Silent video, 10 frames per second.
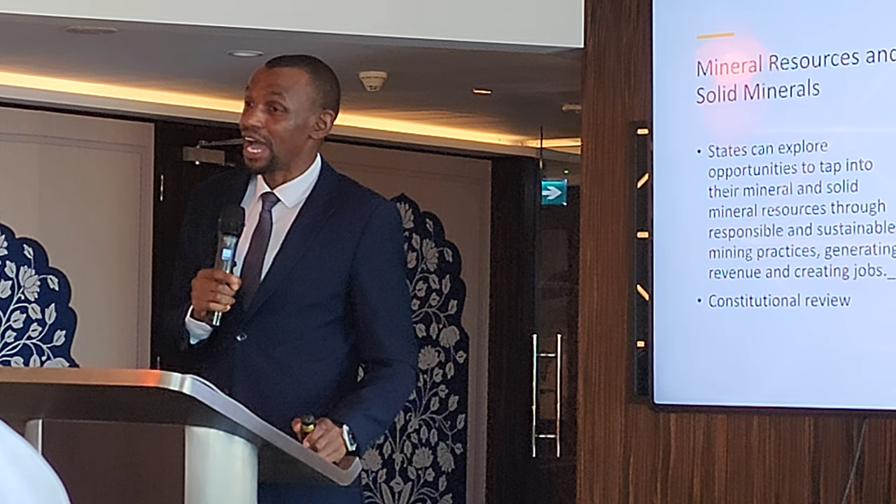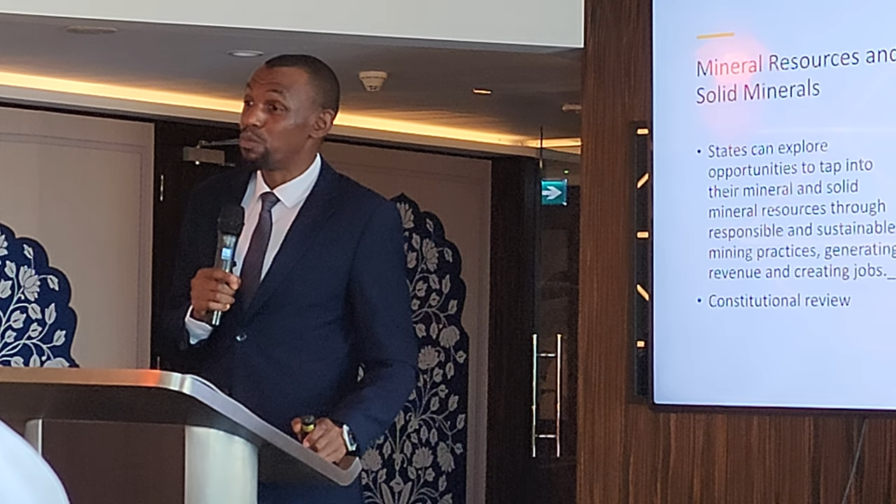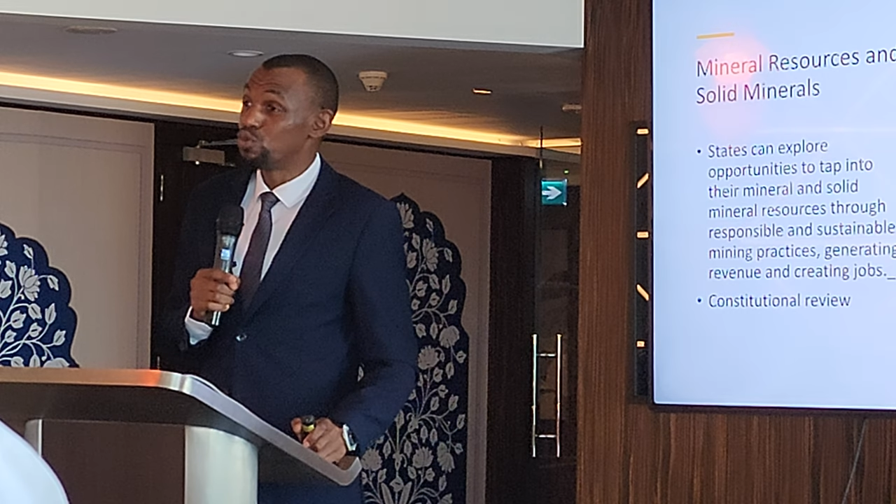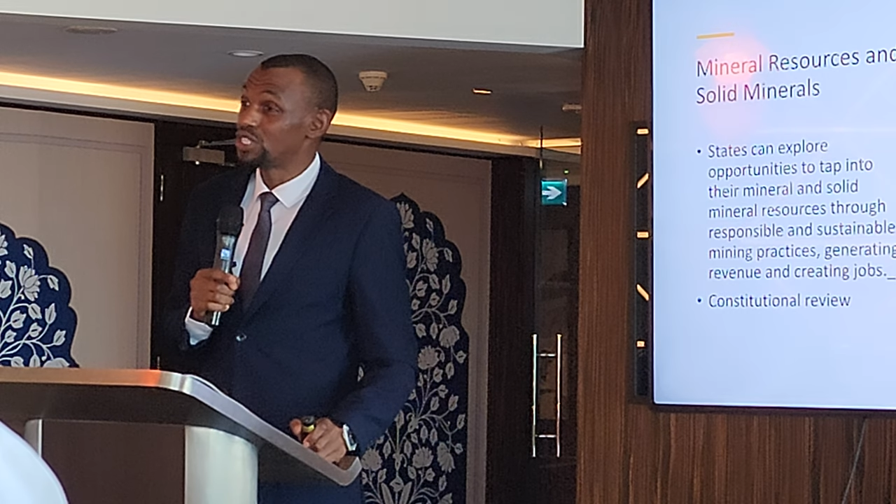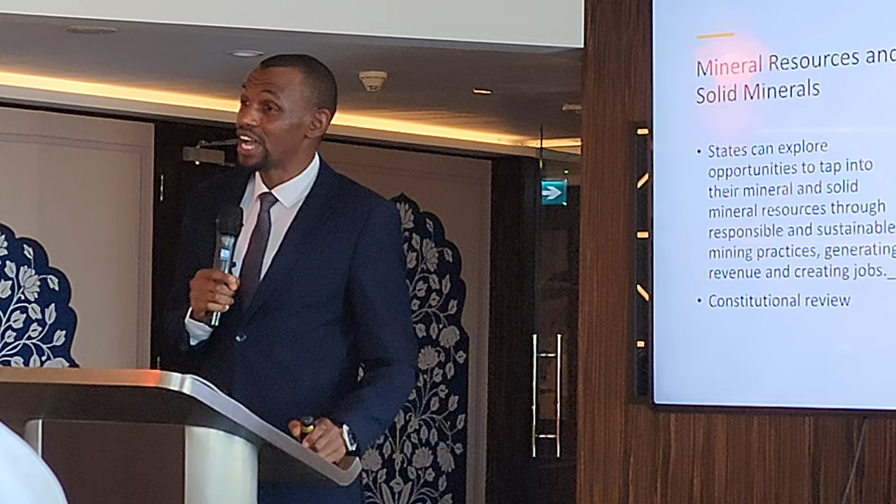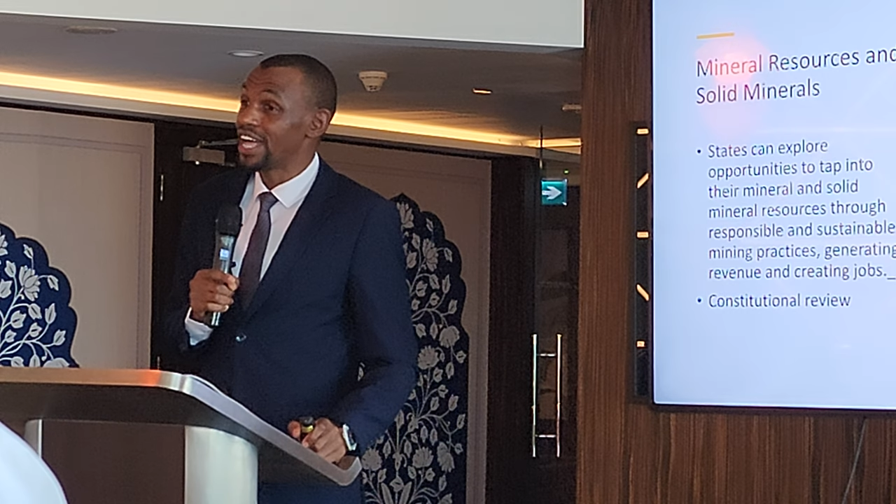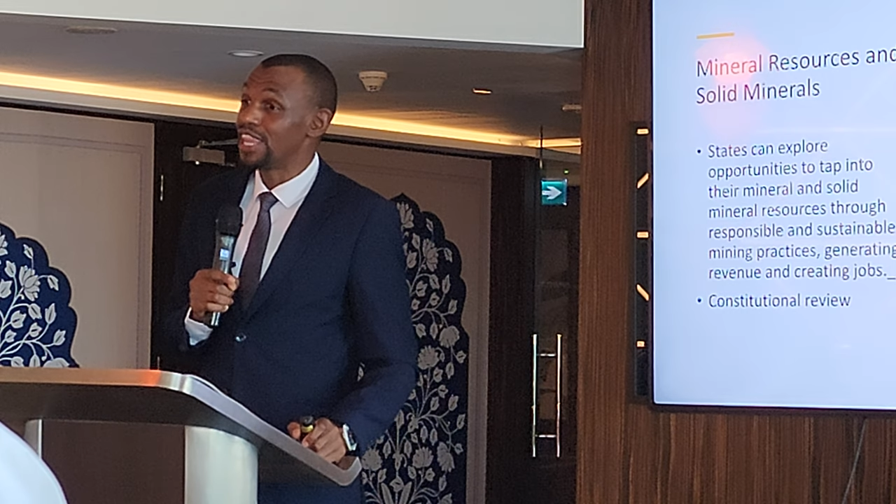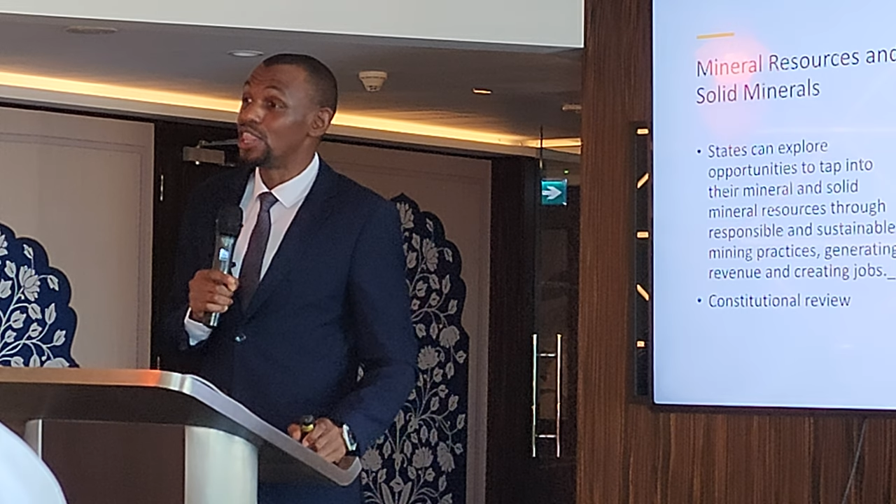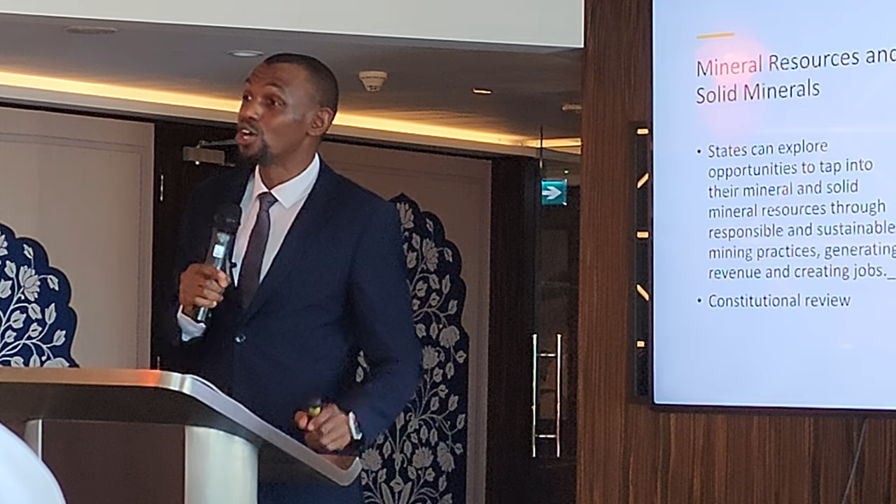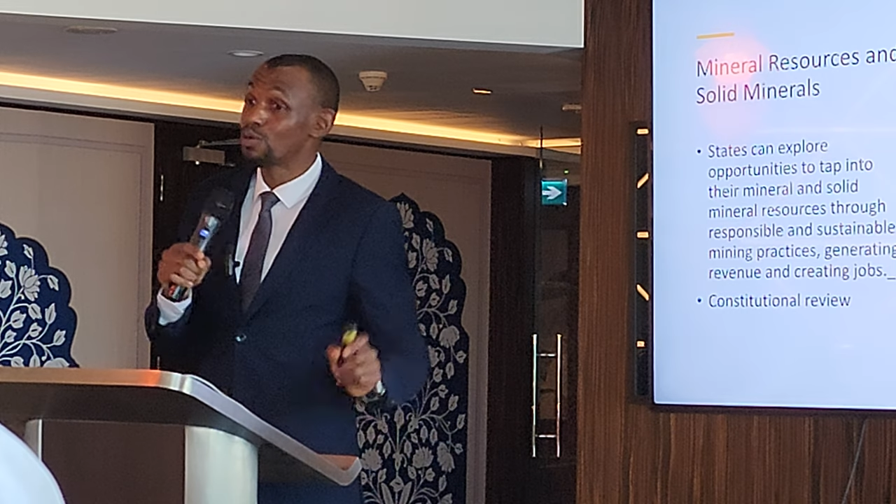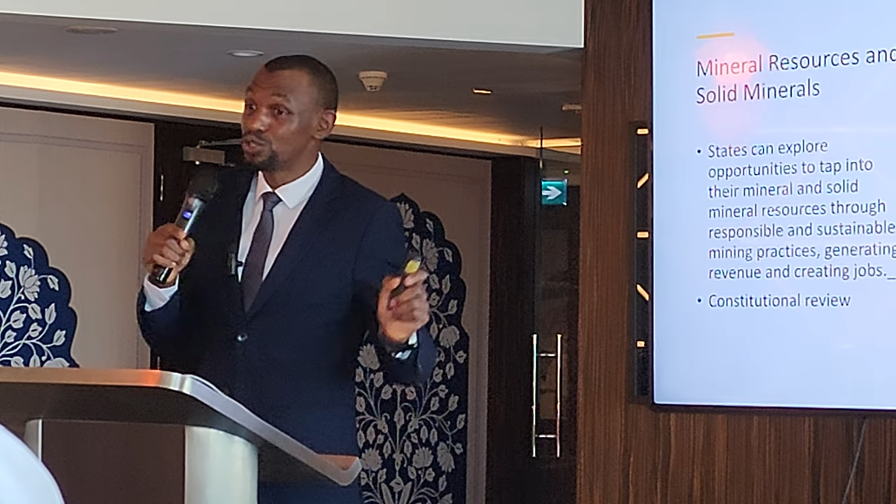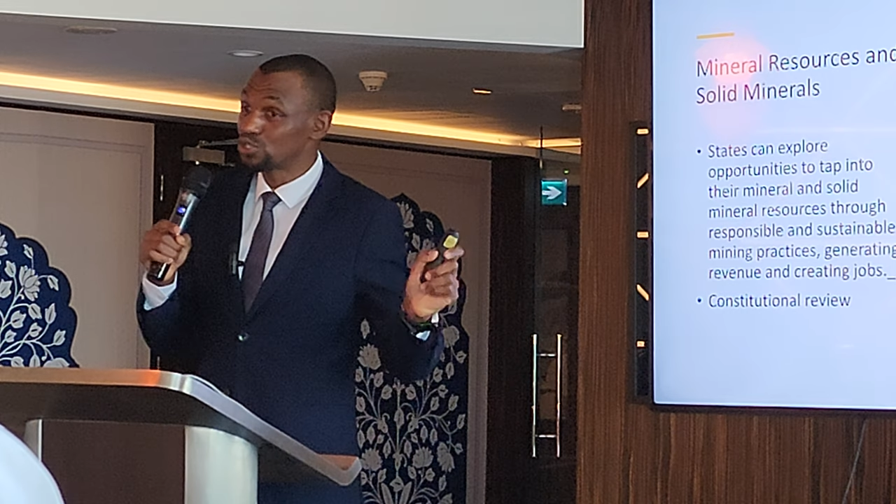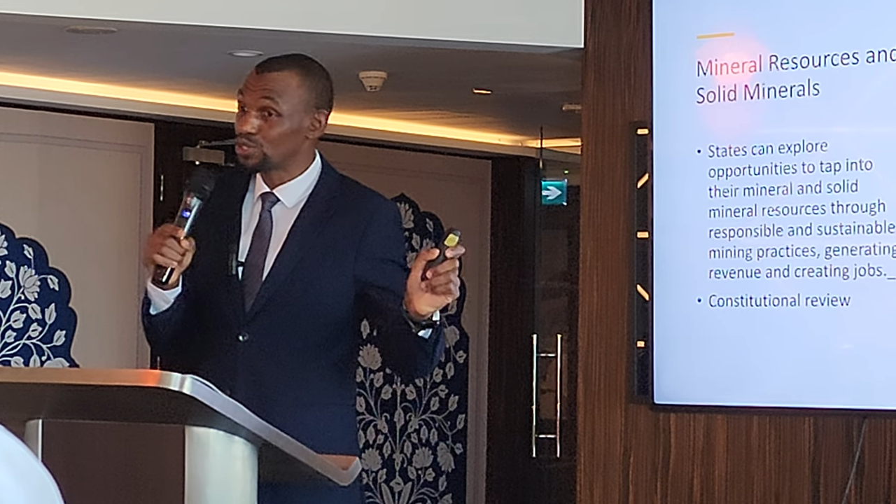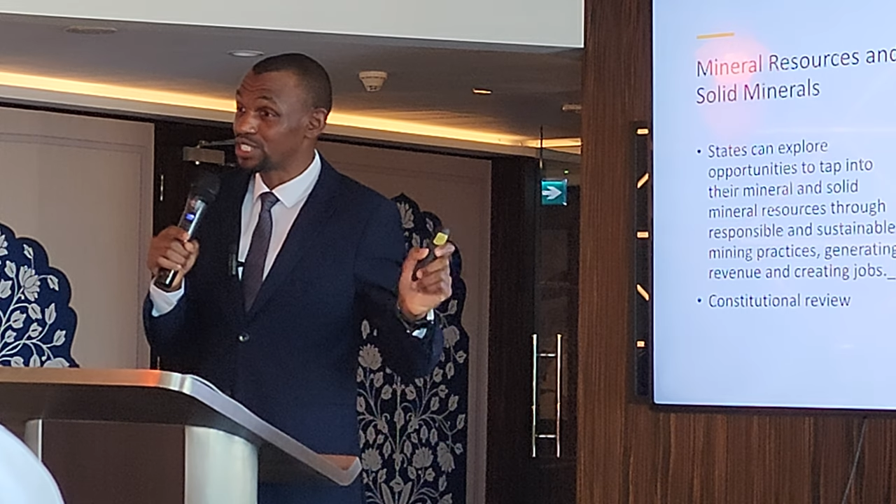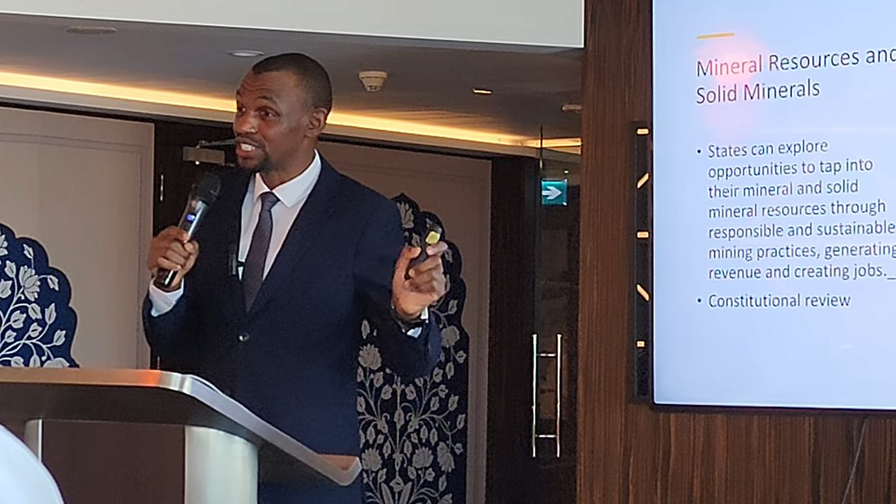Abuja, a lot of
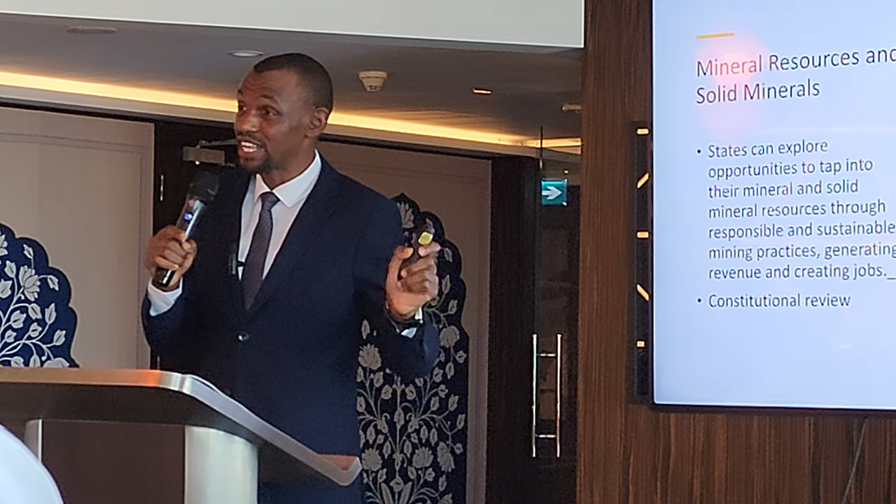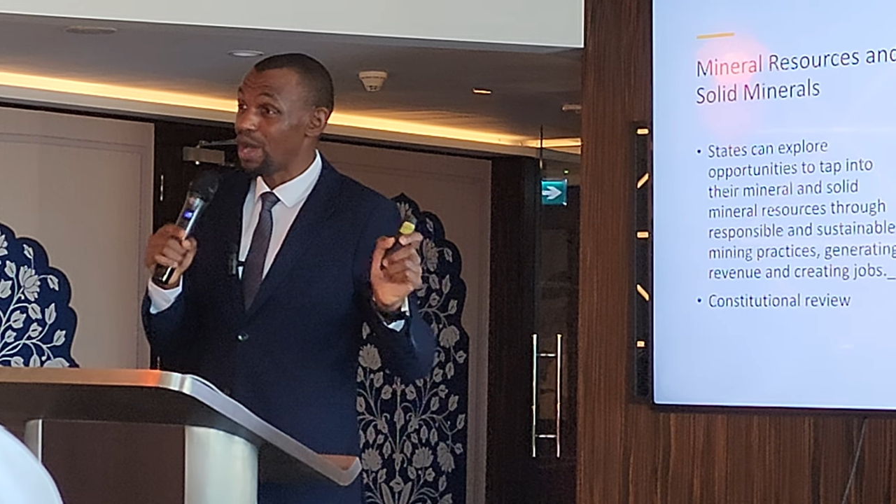resources.